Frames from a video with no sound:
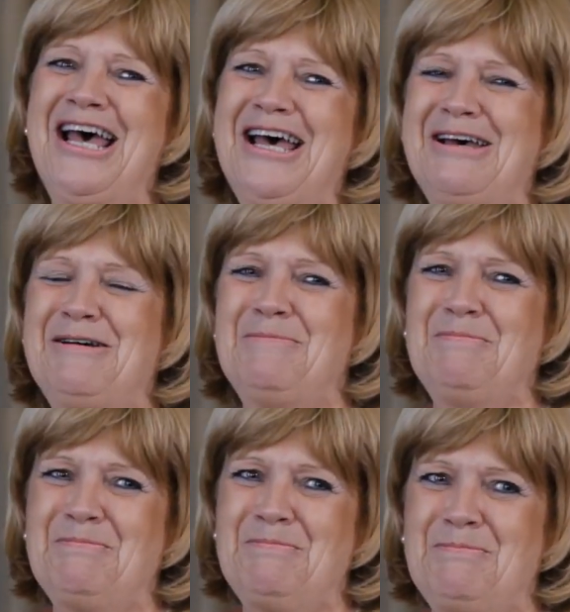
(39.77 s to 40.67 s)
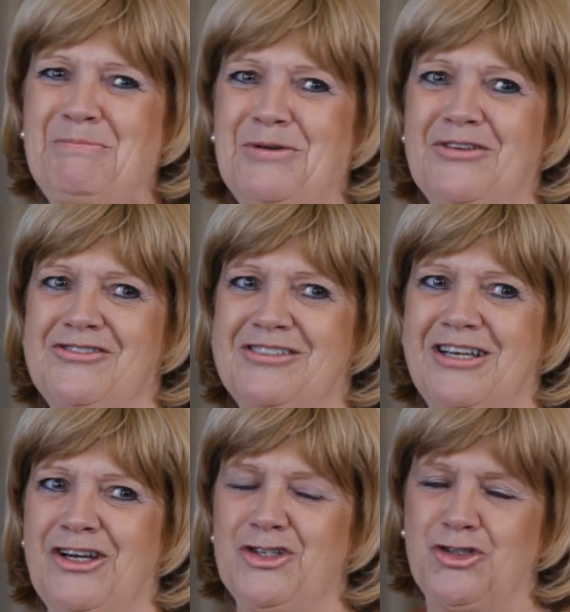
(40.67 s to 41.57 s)
But
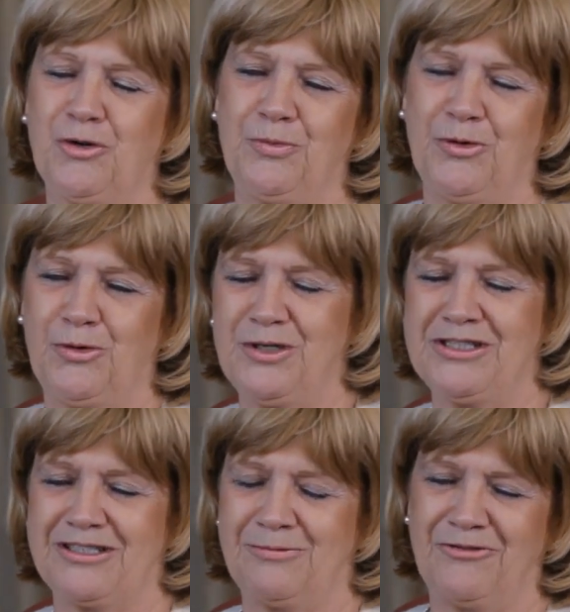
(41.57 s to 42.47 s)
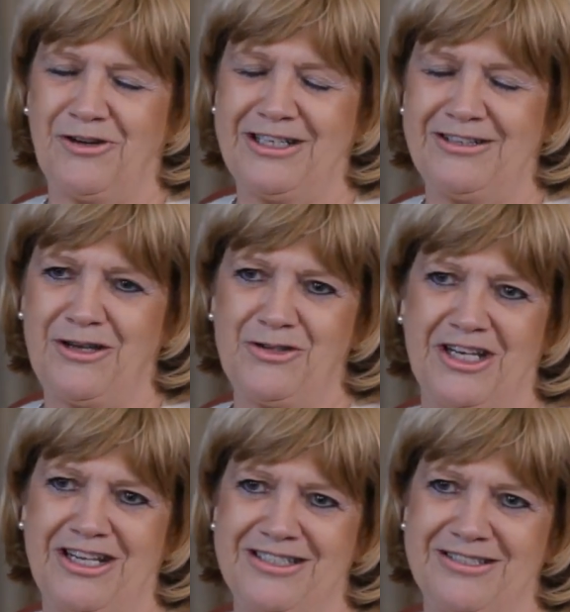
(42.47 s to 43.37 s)
her job always, I'm afraid, in those
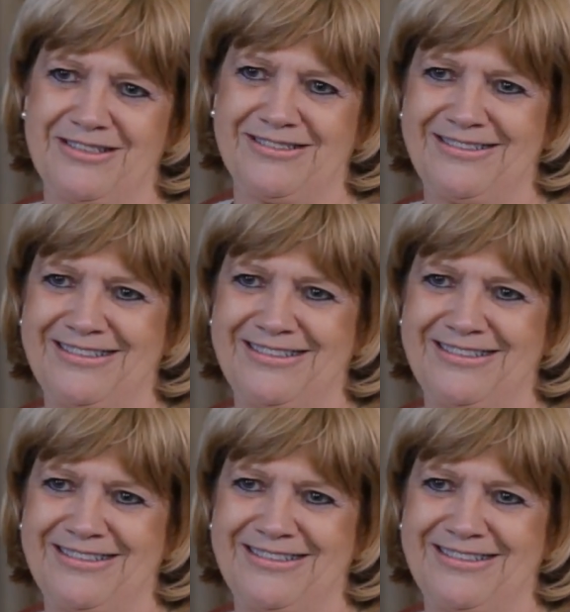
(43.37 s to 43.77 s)
days,